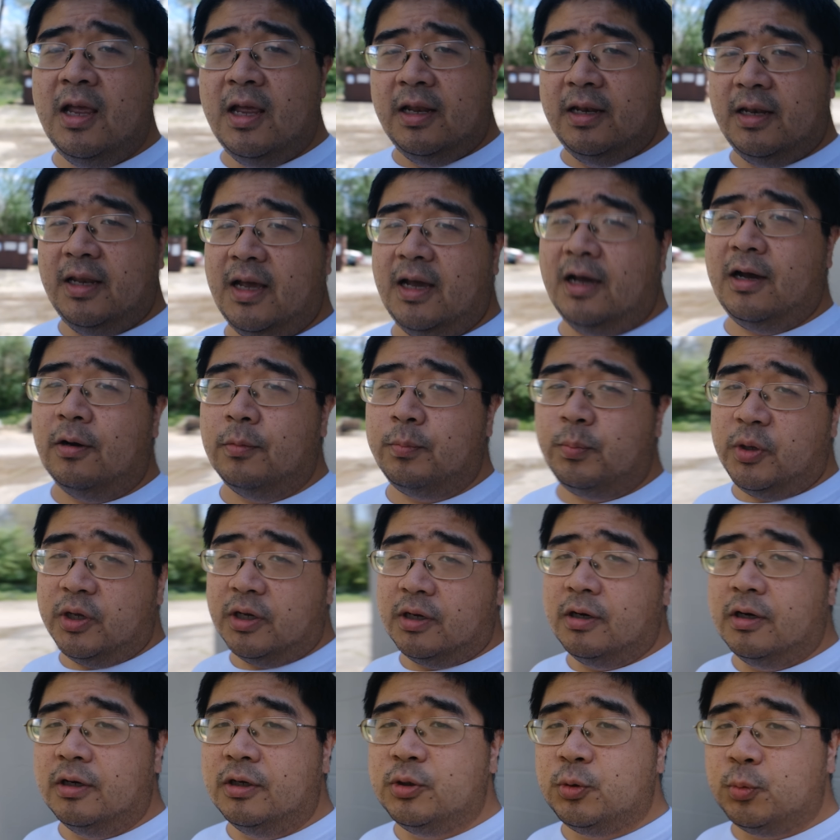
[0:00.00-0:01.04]
Now,
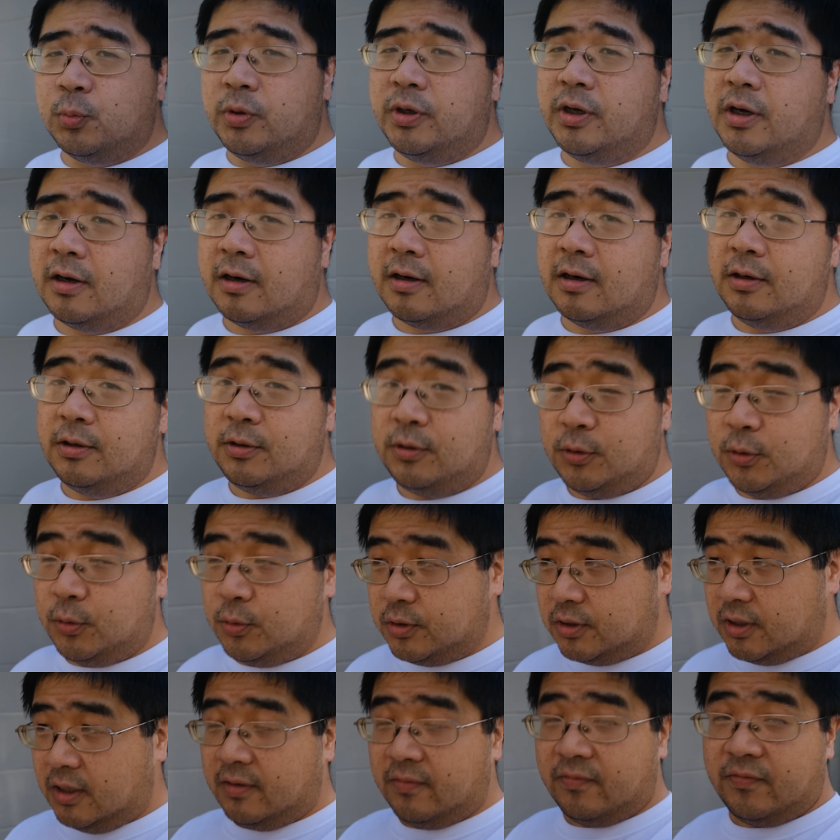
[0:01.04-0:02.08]
because we are
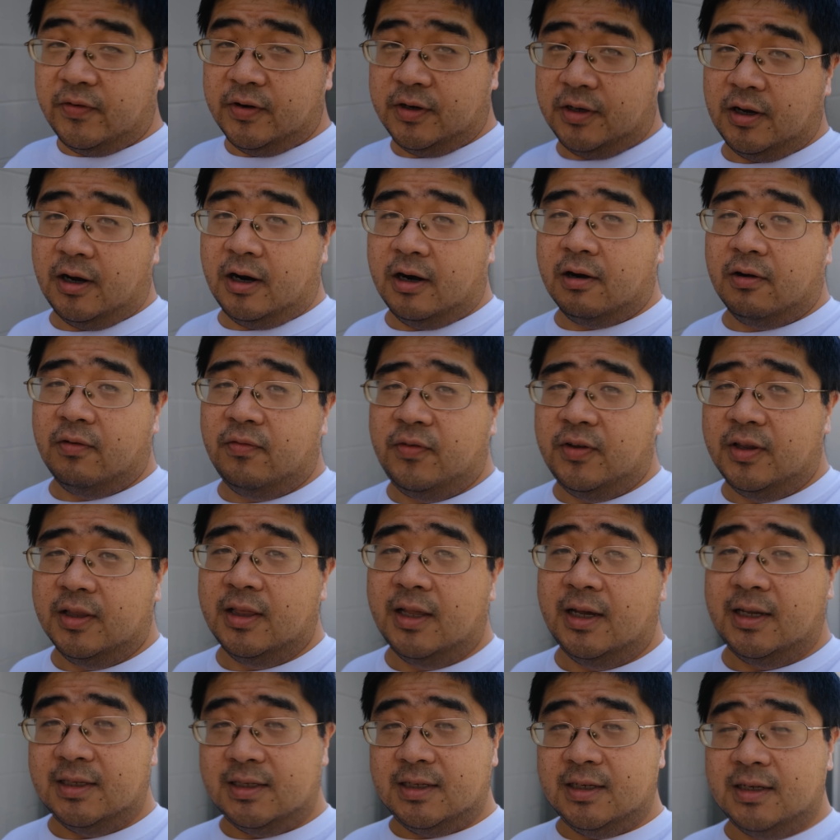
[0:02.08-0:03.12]
using photography
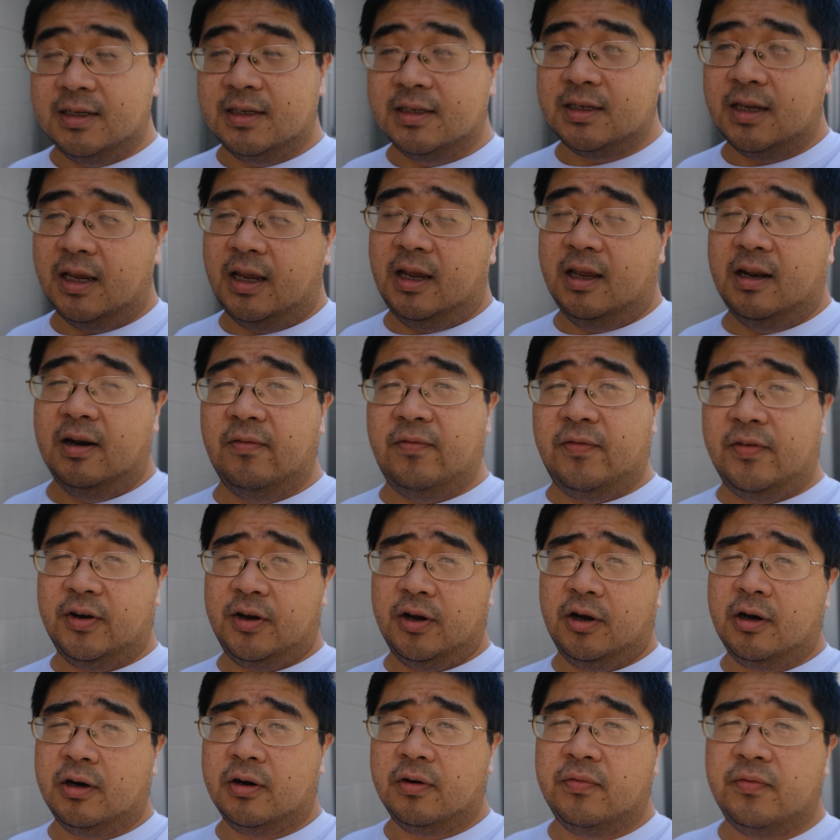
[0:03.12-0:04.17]
lenses and a
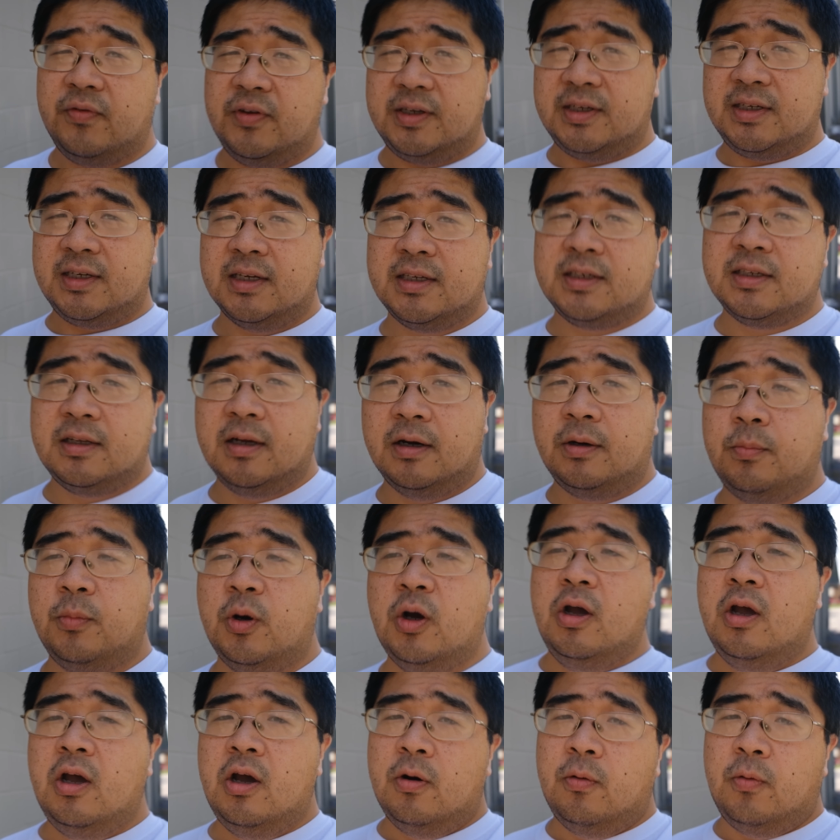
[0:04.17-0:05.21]
photography system,
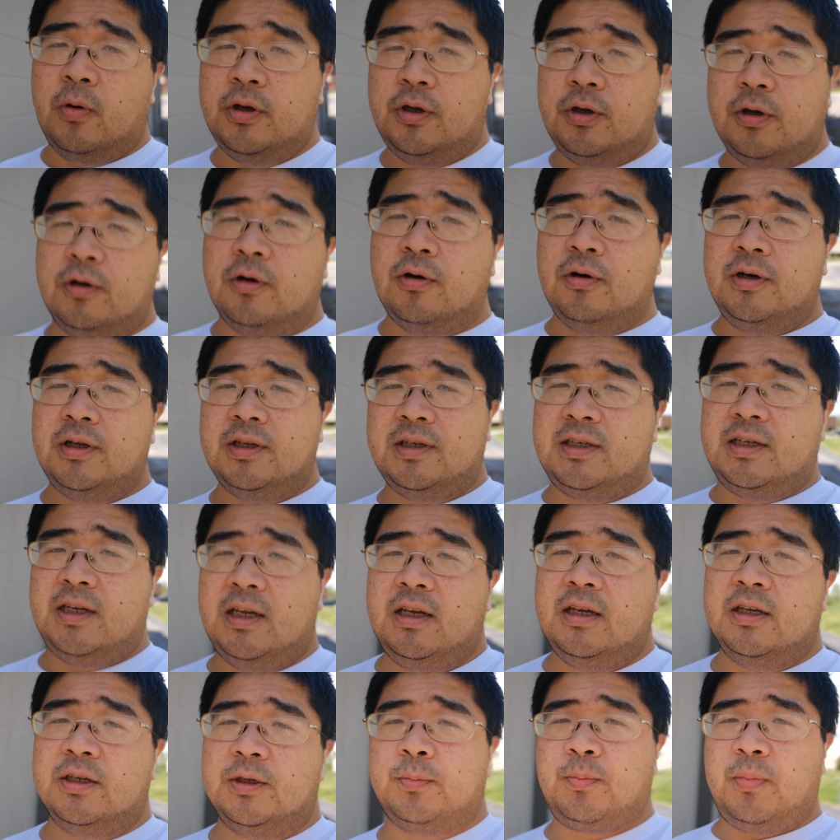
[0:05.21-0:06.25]
what you're going to
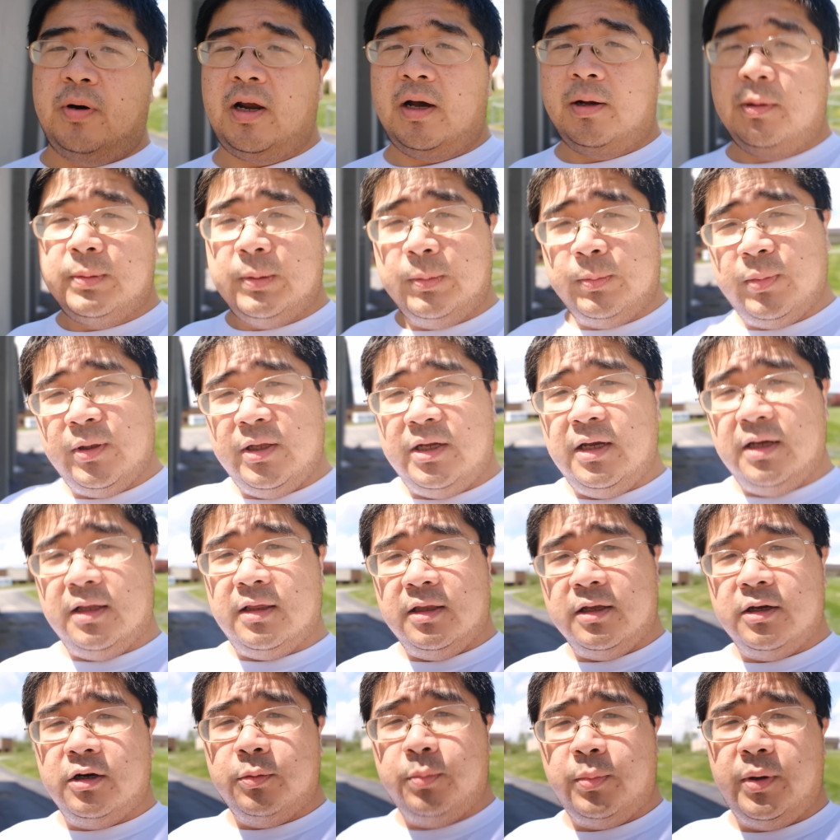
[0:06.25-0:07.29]
see is probably a
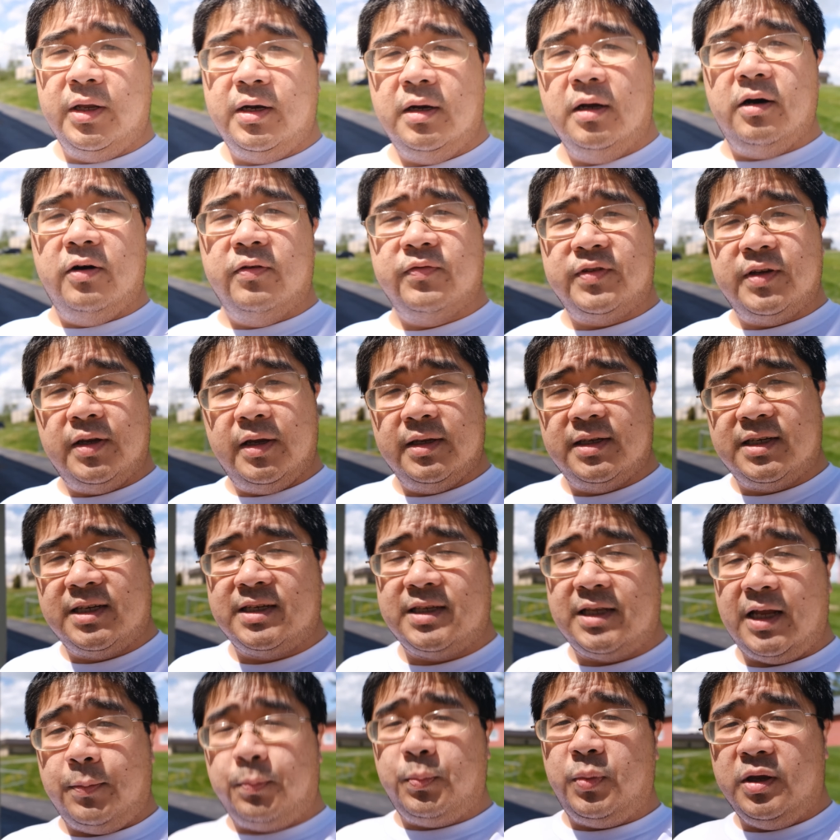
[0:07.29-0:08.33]
little bit of
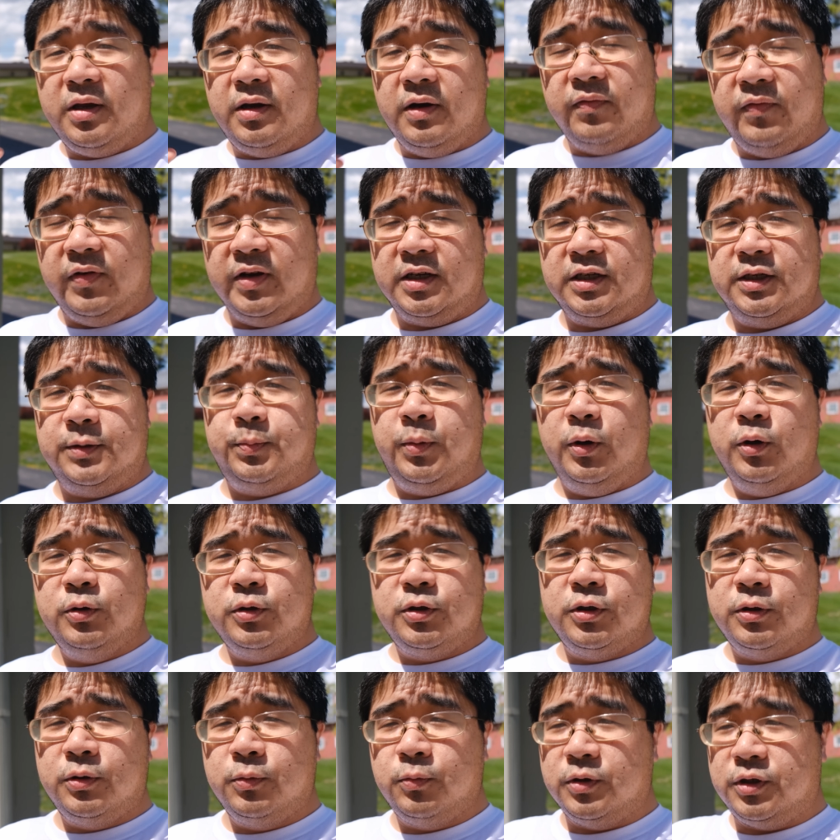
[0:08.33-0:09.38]
stepping of
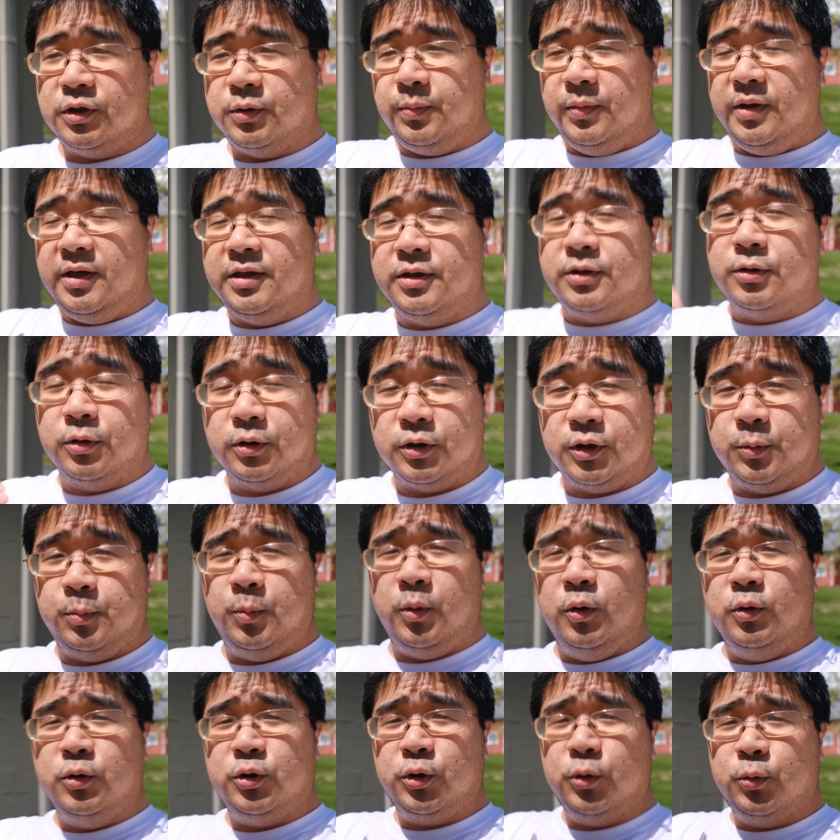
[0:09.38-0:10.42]
exposure, which means your
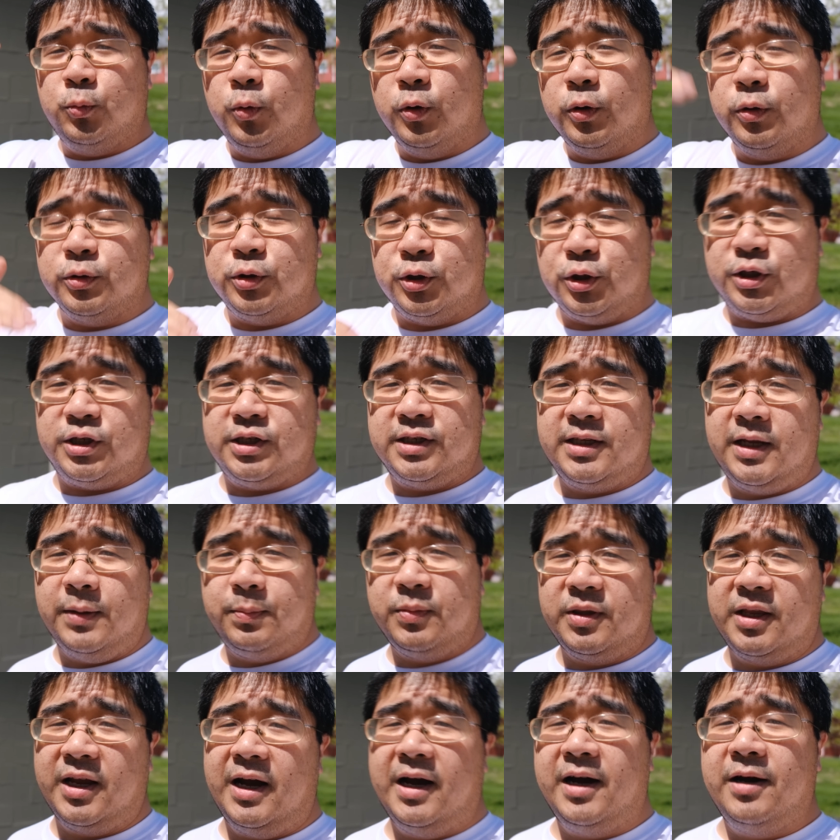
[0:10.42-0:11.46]
exposure will just
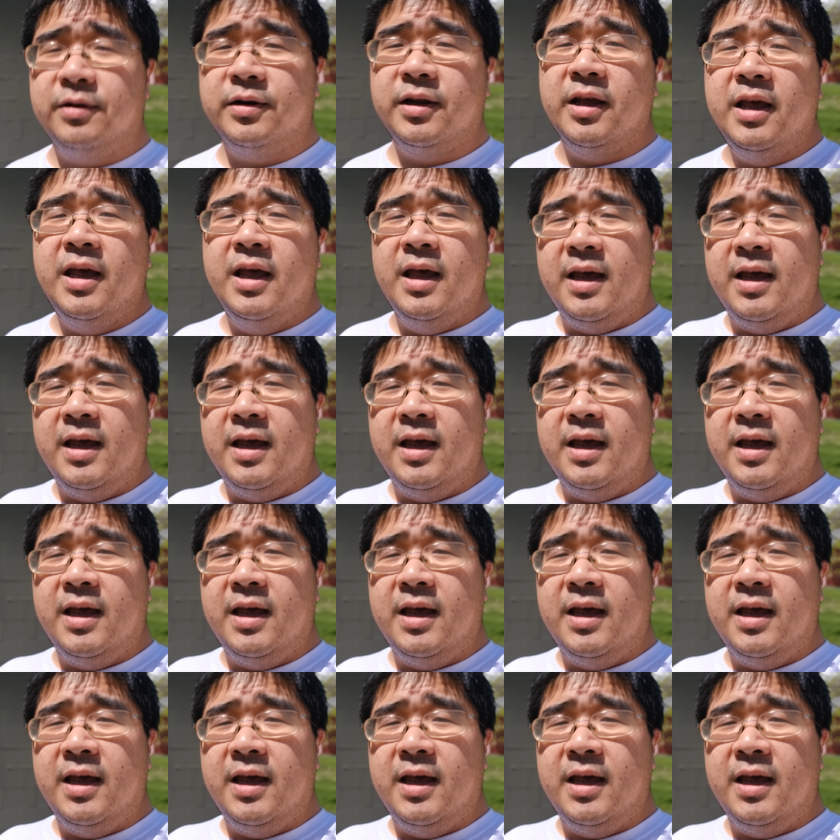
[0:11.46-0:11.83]
step down.